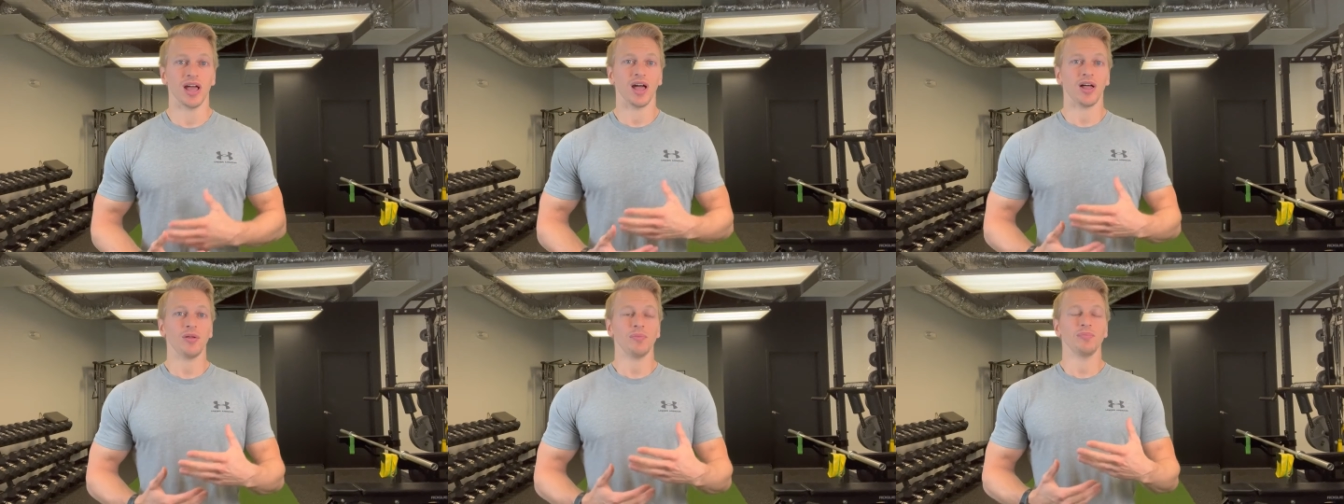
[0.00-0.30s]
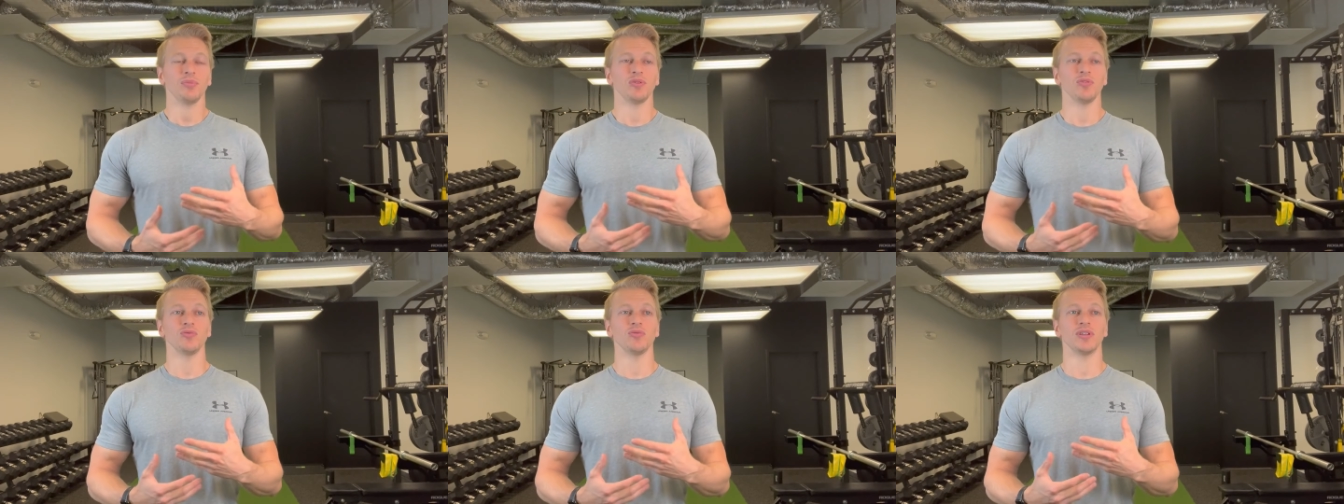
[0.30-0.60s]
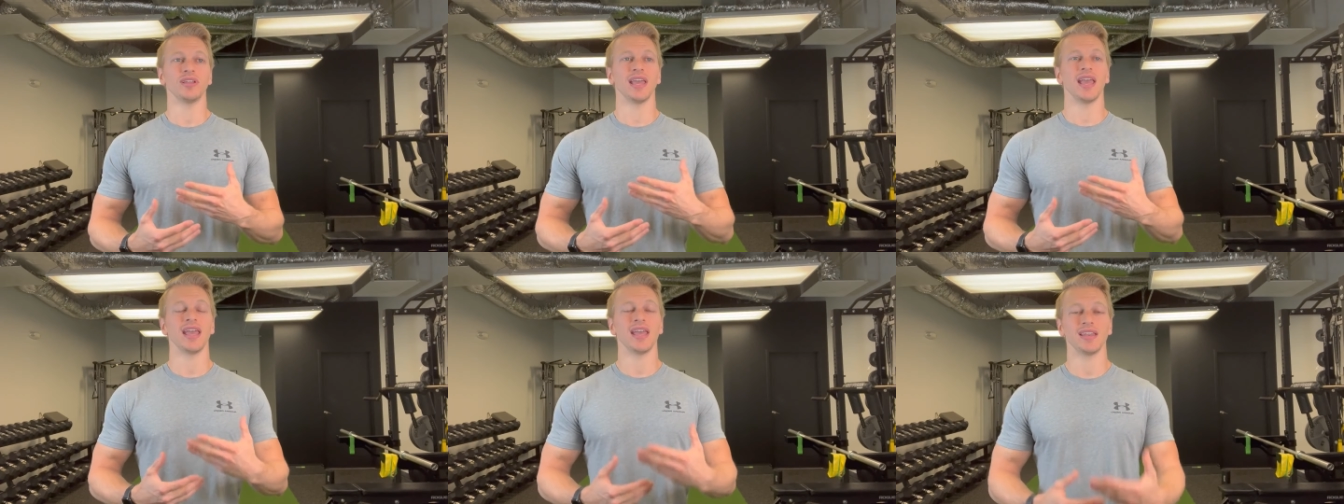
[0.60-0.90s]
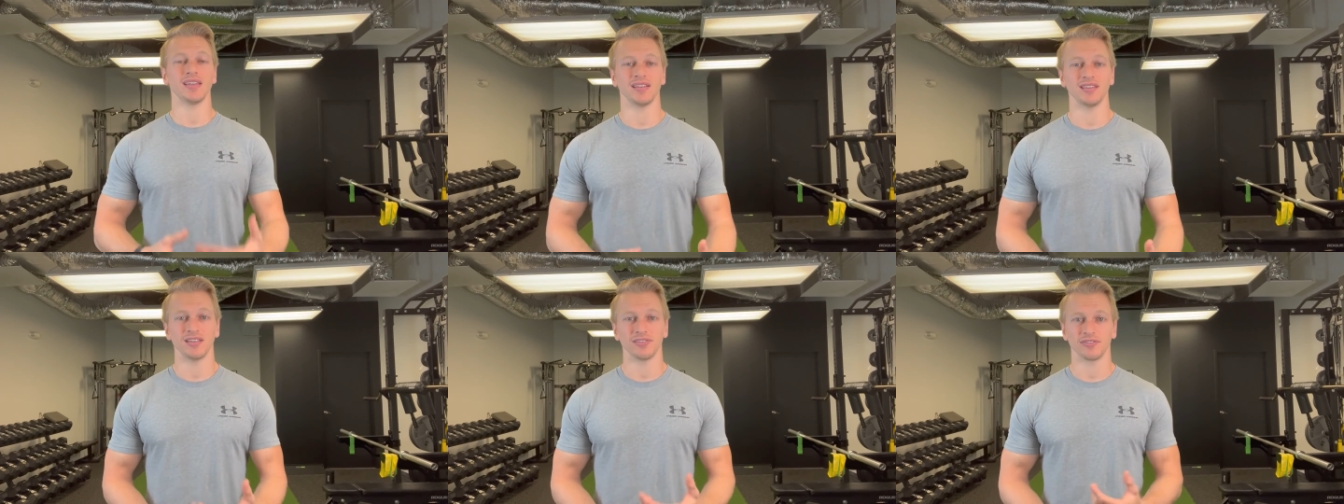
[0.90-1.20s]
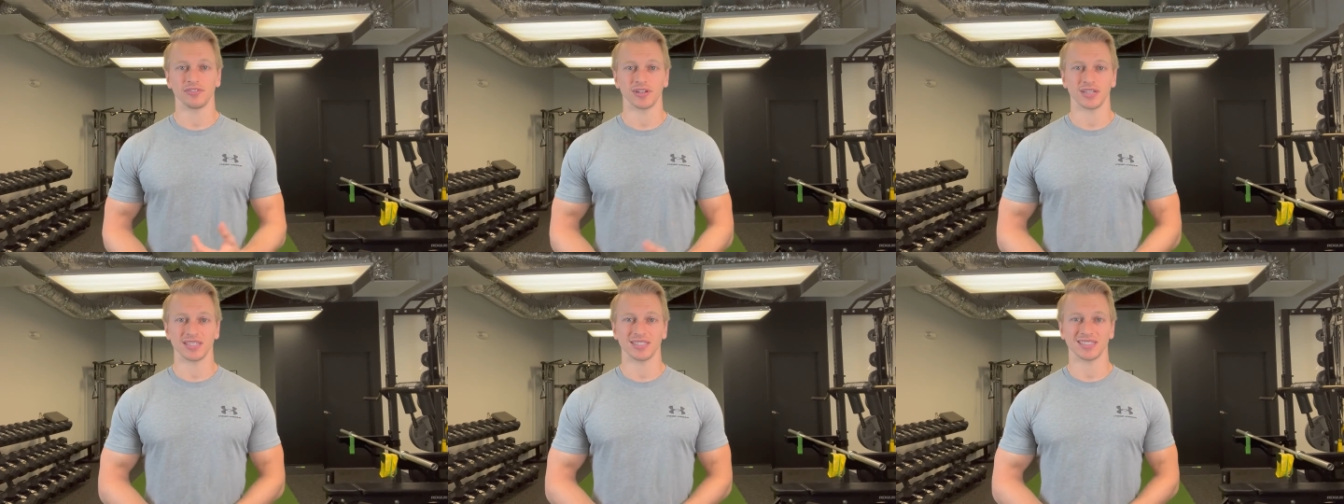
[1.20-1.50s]
help you gain a
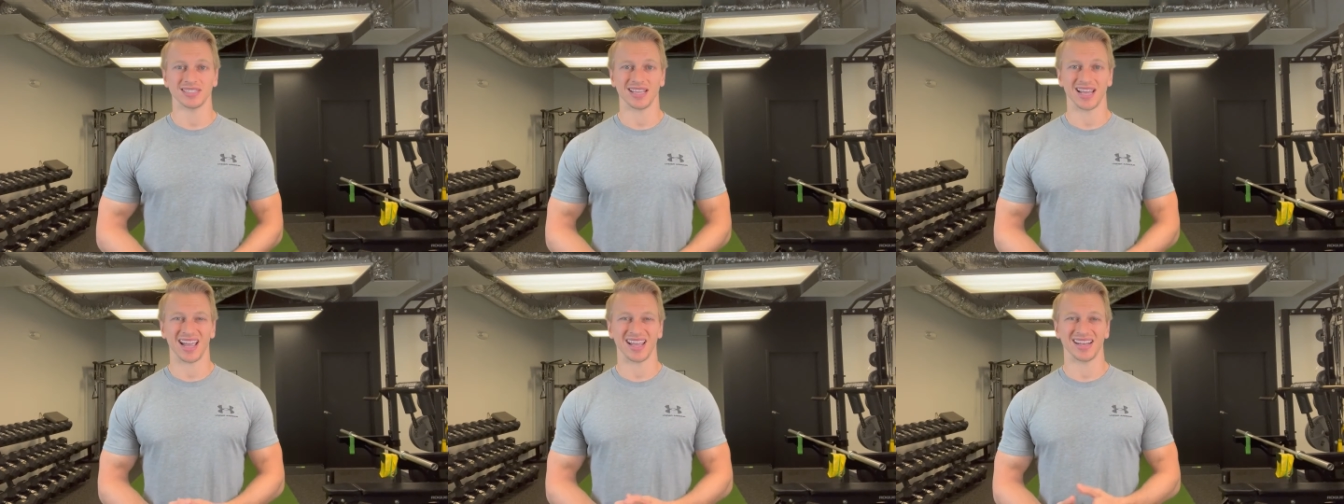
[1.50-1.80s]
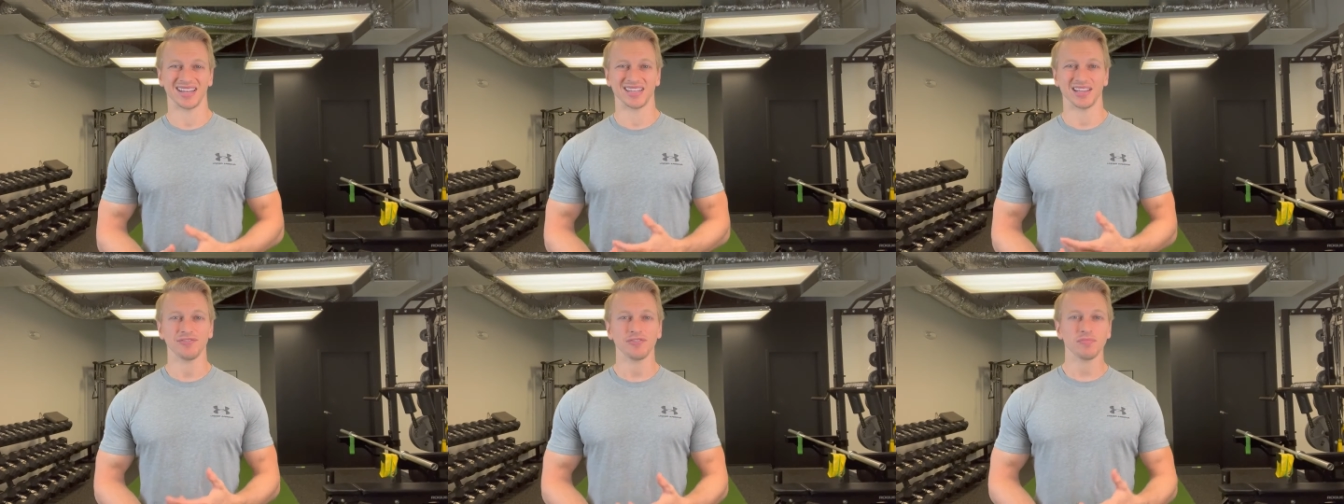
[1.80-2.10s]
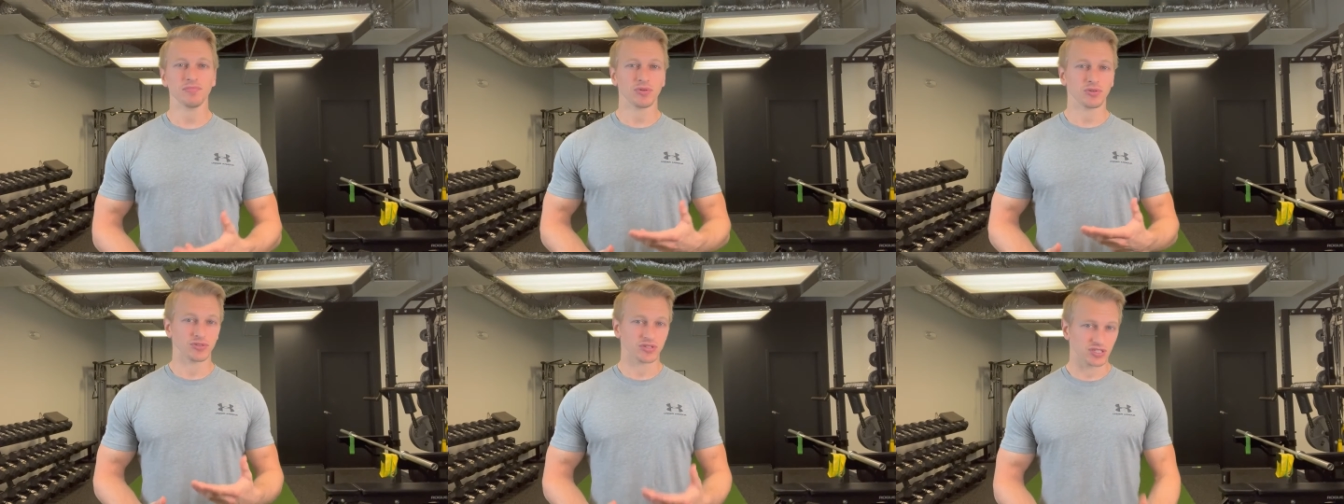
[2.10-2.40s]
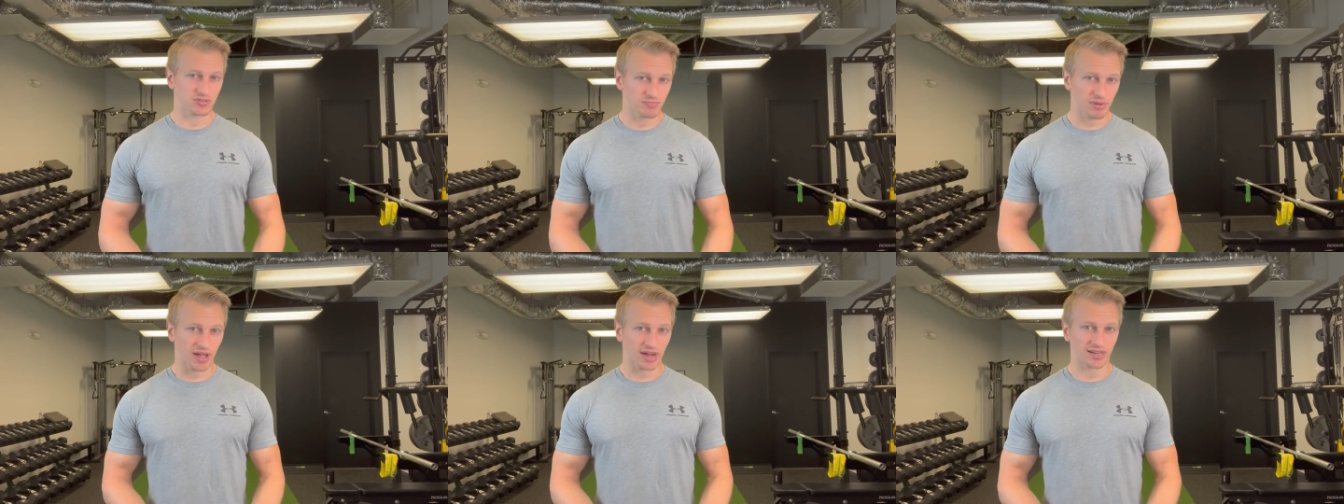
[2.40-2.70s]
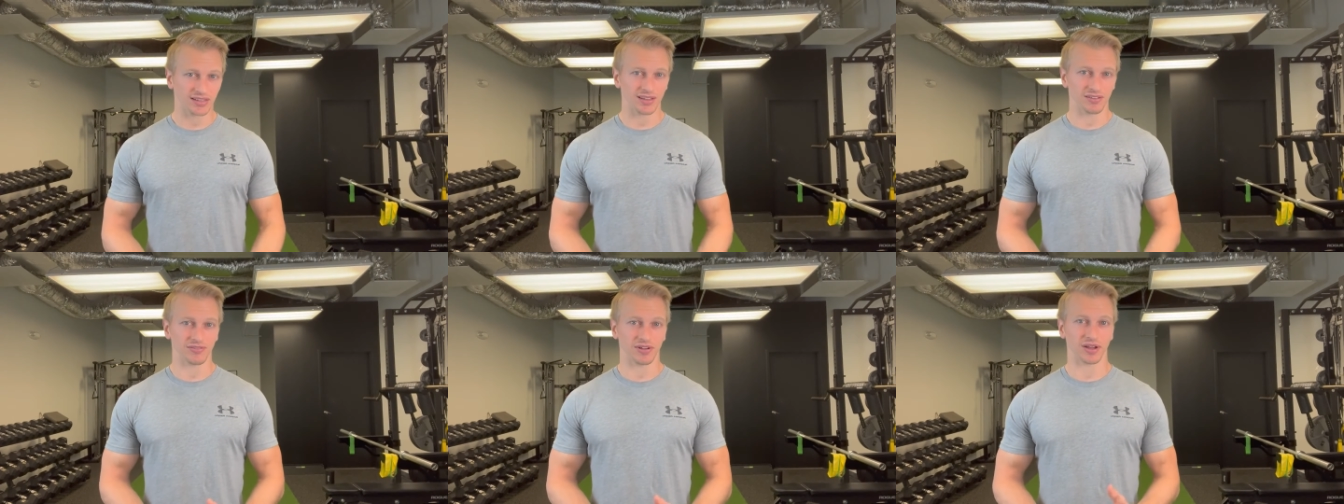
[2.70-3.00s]
different insight and a different
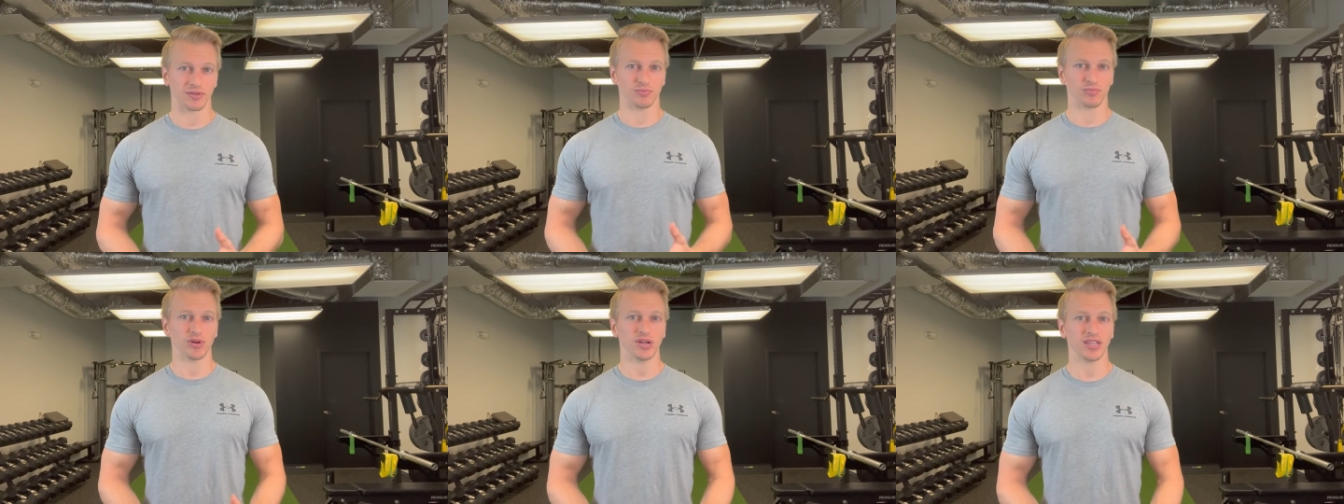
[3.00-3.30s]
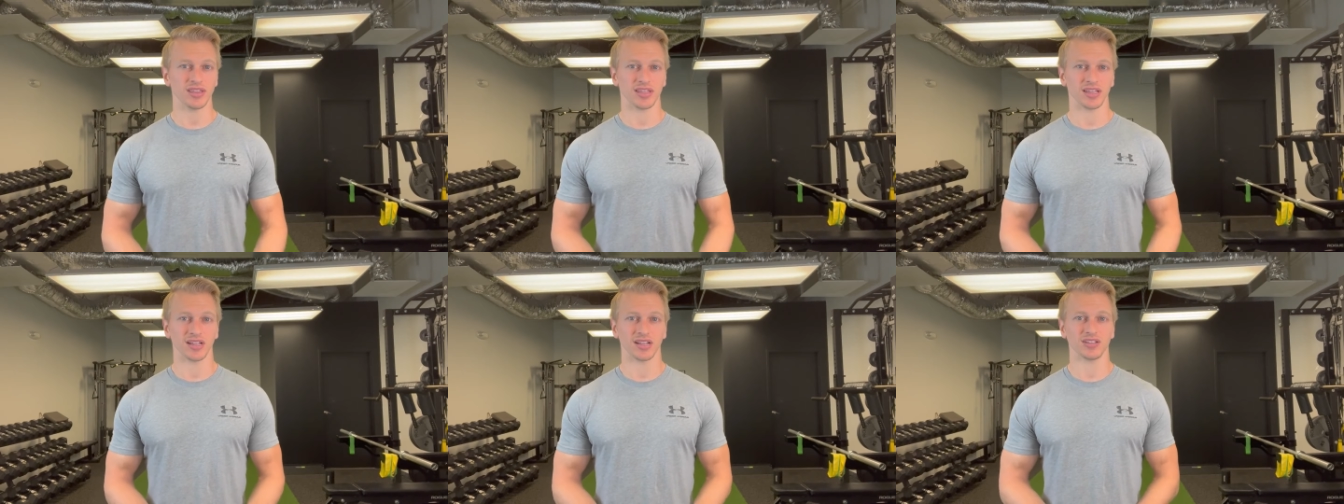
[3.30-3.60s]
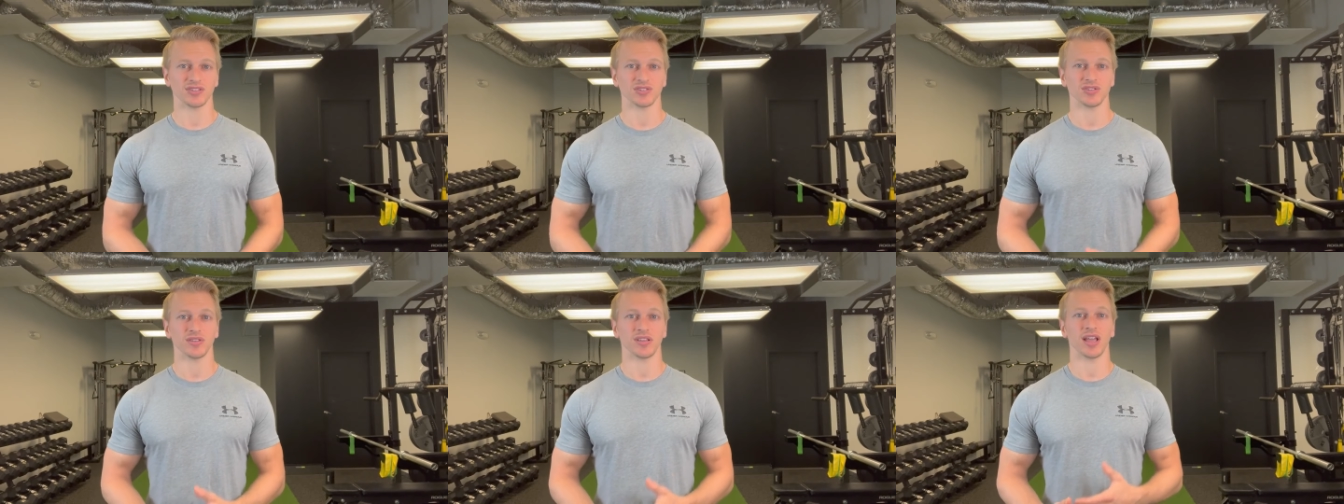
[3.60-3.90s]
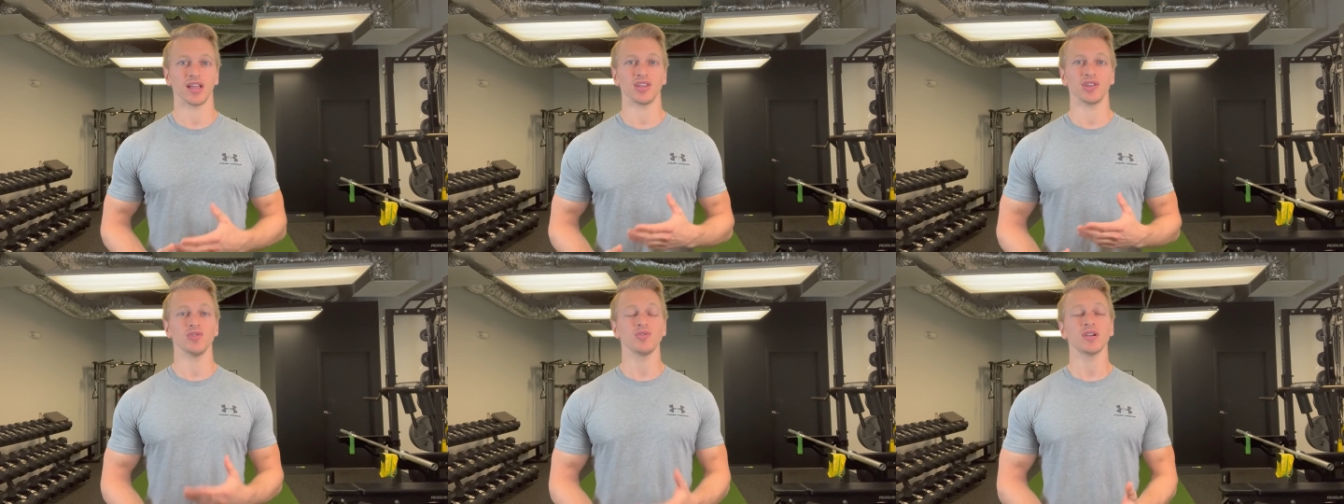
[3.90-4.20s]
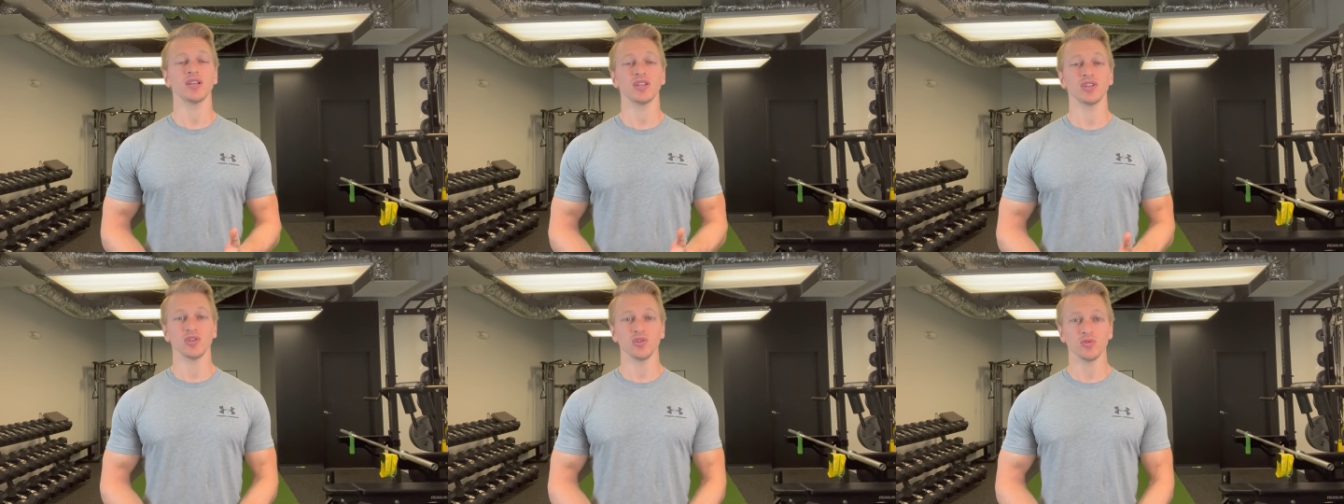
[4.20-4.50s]
perspective on breathing so that you
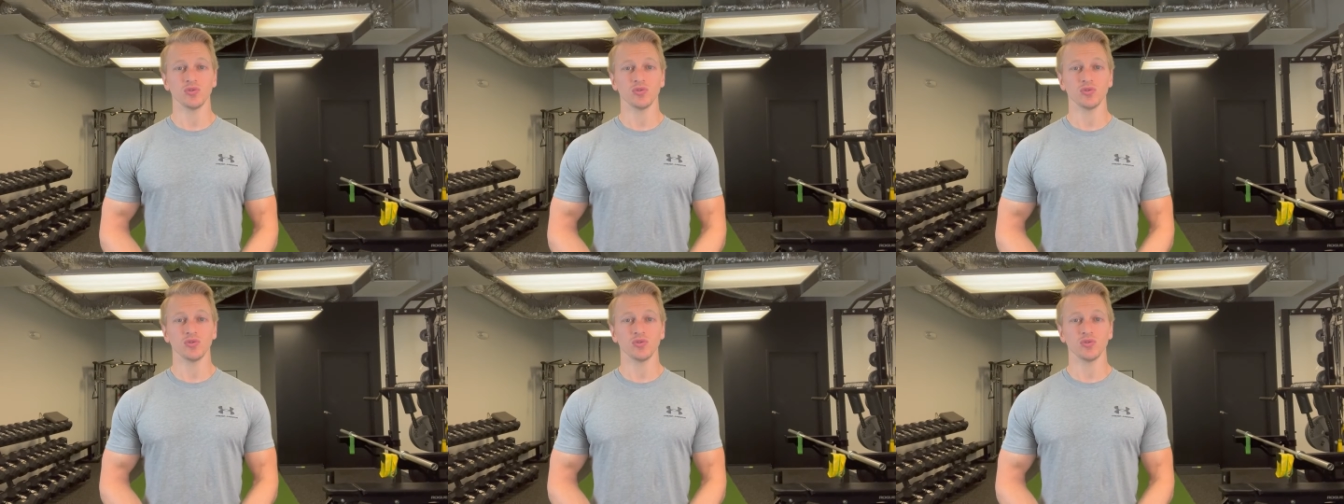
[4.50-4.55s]
can